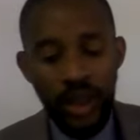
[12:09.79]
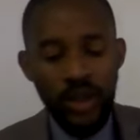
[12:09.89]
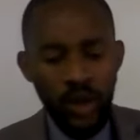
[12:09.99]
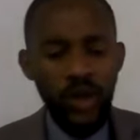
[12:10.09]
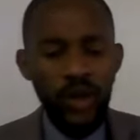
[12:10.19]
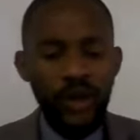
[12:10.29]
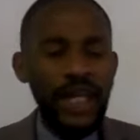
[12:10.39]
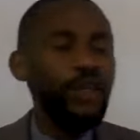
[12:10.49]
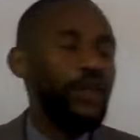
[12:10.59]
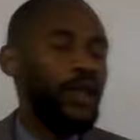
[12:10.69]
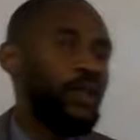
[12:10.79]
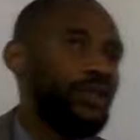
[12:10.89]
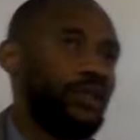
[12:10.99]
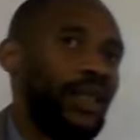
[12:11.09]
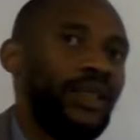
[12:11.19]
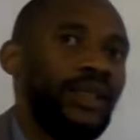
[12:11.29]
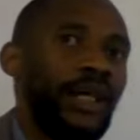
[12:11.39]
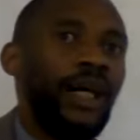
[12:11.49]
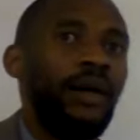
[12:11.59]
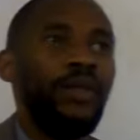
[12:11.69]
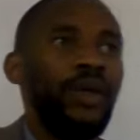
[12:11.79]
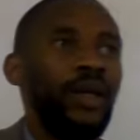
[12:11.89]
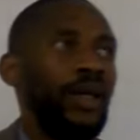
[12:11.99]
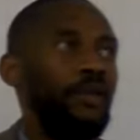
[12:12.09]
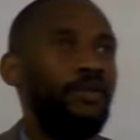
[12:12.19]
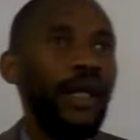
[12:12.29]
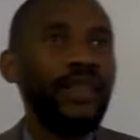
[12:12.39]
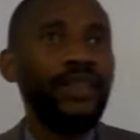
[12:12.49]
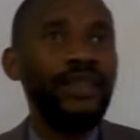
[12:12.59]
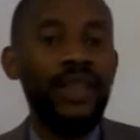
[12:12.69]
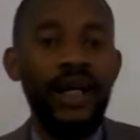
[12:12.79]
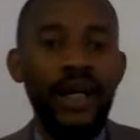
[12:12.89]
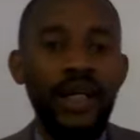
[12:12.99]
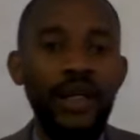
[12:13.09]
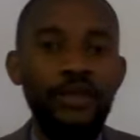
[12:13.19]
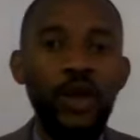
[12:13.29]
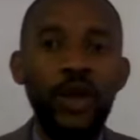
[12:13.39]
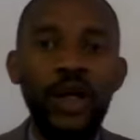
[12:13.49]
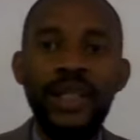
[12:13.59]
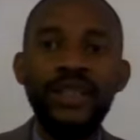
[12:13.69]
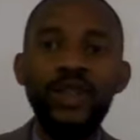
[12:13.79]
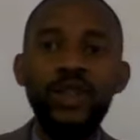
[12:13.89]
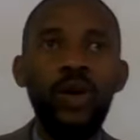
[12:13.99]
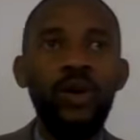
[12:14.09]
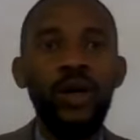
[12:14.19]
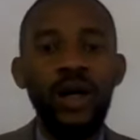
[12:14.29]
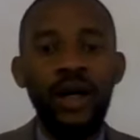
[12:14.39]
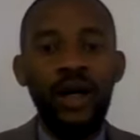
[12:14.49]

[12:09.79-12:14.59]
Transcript: No, no, no, thank you very much for that. Um, in fact, uh, if you look at it, you know,